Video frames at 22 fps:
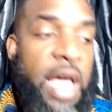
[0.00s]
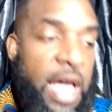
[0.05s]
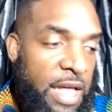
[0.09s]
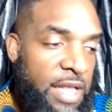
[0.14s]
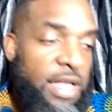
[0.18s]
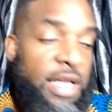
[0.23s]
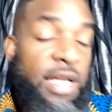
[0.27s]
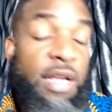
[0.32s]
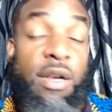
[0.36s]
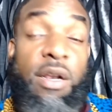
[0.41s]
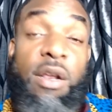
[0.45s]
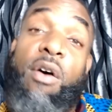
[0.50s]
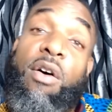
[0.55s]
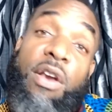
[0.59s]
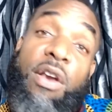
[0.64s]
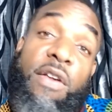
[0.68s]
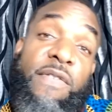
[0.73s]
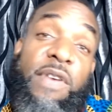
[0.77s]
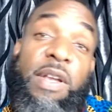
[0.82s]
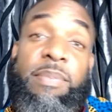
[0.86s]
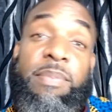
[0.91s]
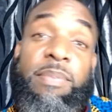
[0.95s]
And then on
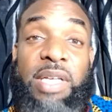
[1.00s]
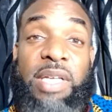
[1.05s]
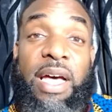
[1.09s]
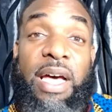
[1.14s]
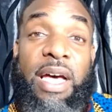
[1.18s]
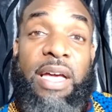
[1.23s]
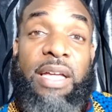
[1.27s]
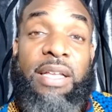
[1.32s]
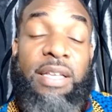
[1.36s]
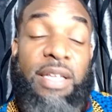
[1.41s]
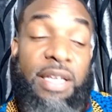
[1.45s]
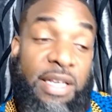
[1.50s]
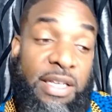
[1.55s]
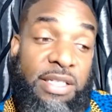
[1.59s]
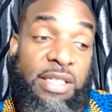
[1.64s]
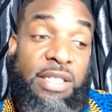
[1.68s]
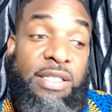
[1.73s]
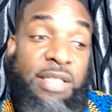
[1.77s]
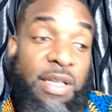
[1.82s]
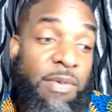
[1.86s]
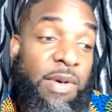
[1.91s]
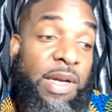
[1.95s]
the flip side, and
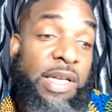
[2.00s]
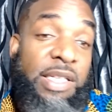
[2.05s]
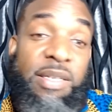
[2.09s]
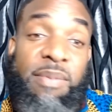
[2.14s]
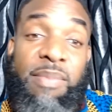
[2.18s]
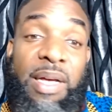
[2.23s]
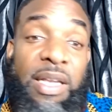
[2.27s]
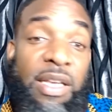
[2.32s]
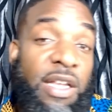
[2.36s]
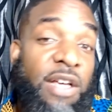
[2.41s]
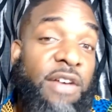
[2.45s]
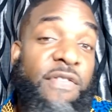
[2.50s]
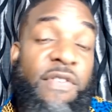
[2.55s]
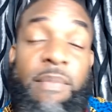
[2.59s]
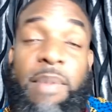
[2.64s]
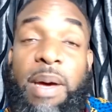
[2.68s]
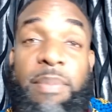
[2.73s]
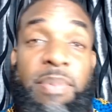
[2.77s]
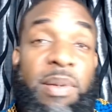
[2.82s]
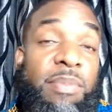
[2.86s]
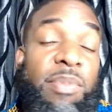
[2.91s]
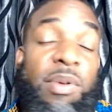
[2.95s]
this is why I say my love for
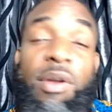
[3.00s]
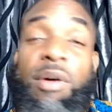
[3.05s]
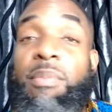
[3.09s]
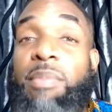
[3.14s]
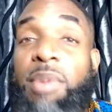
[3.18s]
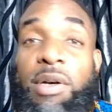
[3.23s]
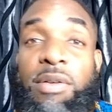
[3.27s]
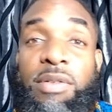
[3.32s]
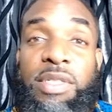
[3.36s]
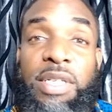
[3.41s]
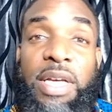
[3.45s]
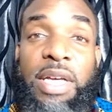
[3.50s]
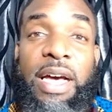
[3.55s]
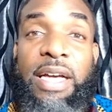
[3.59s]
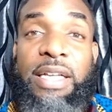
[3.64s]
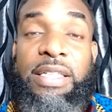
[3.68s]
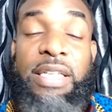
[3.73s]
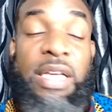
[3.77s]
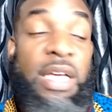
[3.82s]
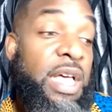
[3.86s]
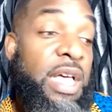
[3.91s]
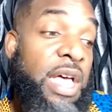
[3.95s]
my people on both
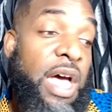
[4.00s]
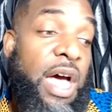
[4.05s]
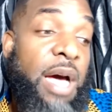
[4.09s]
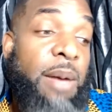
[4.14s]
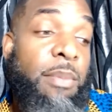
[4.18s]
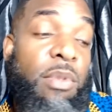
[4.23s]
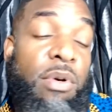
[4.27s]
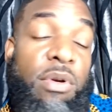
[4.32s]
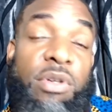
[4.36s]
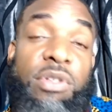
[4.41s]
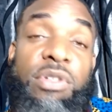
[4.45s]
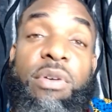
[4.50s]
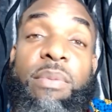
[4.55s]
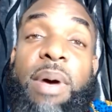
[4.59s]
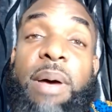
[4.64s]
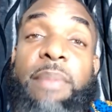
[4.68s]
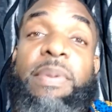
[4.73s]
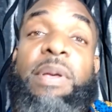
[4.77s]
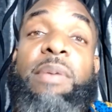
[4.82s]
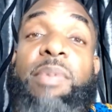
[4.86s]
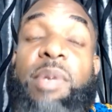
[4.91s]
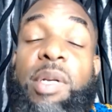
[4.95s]
sides, I'm going to show
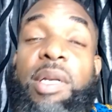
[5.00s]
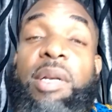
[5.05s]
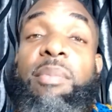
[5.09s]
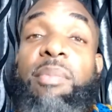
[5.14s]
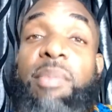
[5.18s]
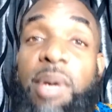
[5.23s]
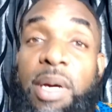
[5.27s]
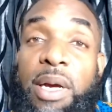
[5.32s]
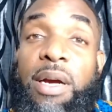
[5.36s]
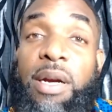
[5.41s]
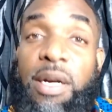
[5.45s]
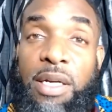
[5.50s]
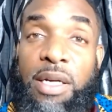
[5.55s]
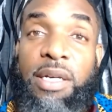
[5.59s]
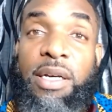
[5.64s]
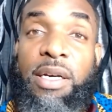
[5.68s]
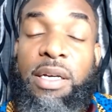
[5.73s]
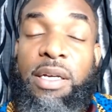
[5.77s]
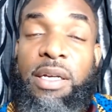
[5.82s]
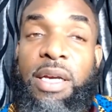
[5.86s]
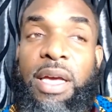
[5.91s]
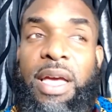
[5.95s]
my people in America,
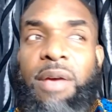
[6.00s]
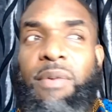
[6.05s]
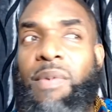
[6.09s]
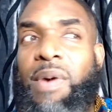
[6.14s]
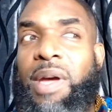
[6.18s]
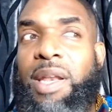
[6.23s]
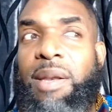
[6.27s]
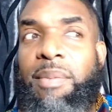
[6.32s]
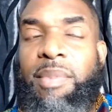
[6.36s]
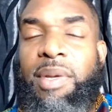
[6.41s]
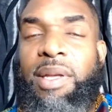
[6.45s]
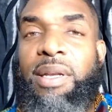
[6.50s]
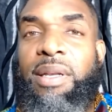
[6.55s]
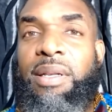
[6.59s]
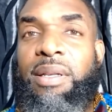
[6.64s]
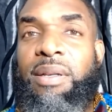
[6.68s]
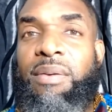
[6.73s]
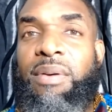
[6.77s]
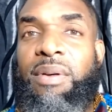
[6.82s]
hey, wait a minute.